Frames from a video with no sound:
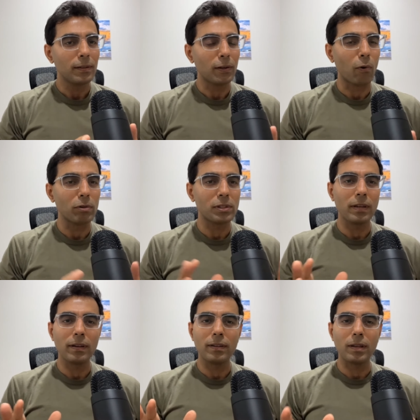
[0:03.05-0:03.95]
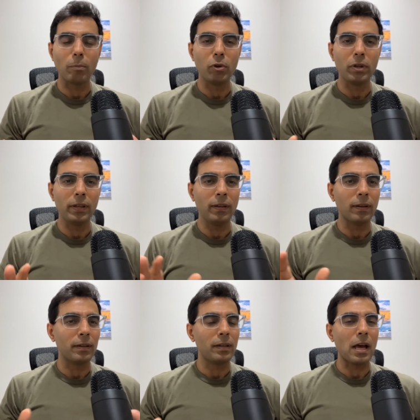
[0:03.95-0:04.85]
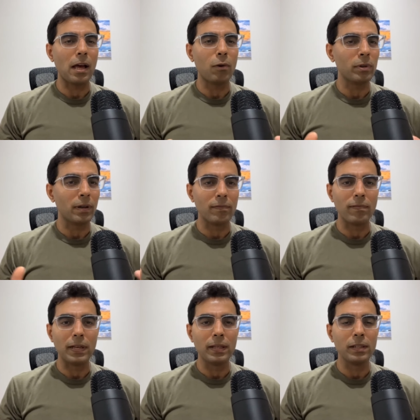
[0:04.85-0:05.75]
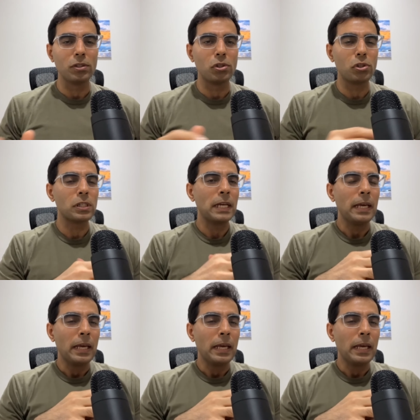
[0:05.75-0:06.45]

close knit community, a town, a village